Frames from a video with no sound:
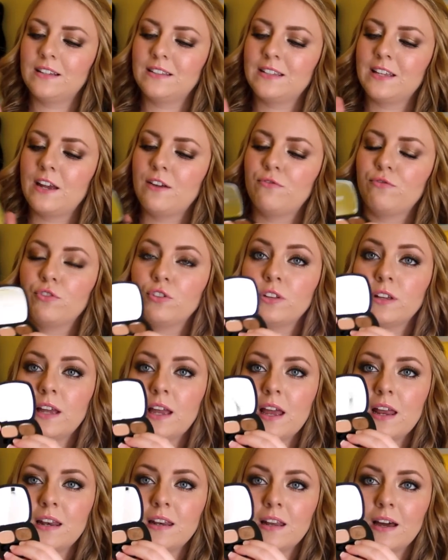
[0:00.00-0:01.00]
It's a
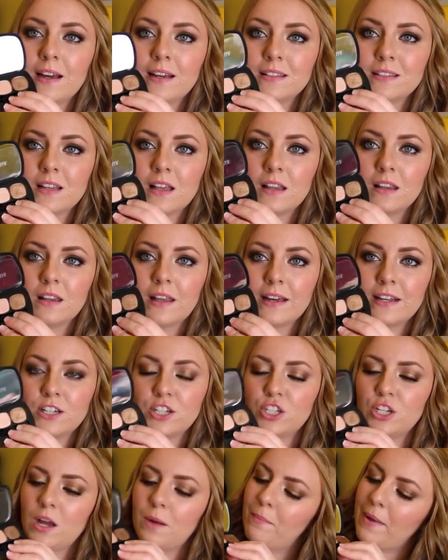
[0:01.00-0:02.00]
really nice light
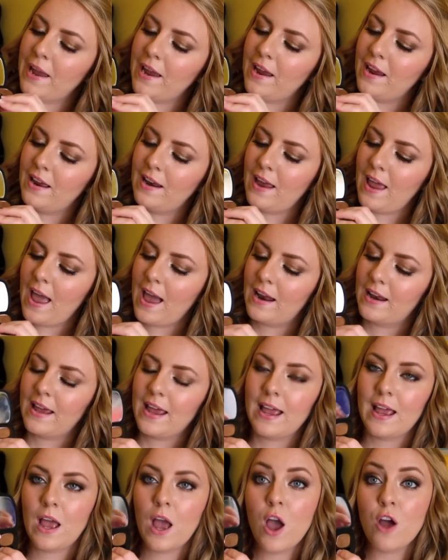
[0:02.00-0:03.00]
champagne and
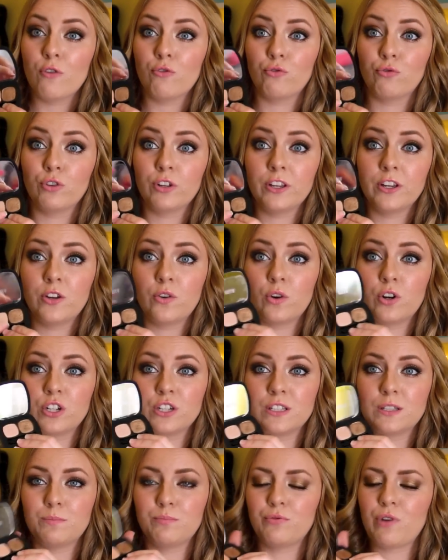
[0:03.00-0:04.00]
a really
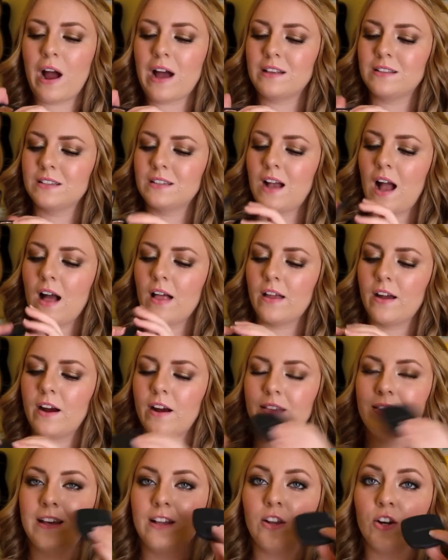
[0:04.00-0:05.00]
gorgeous bronze
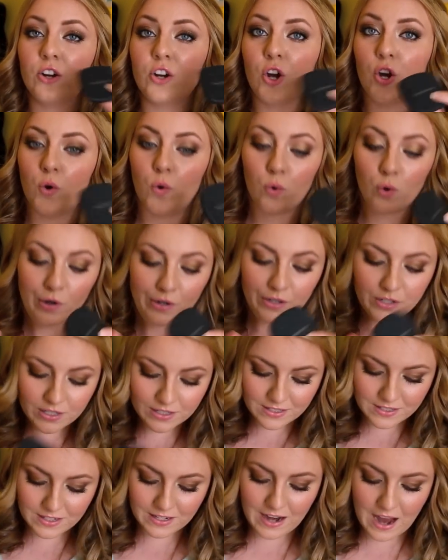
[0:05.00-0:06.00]
color. They look
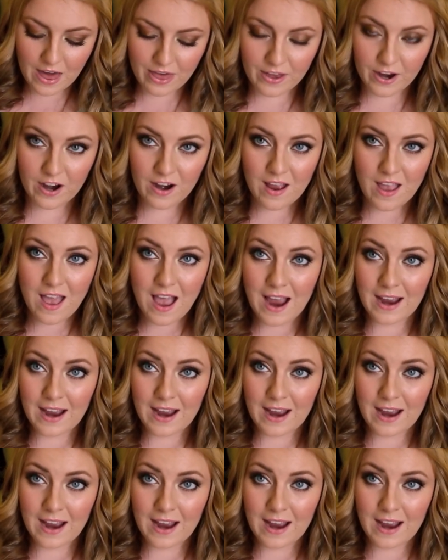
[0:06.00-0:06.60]
gorgeous together.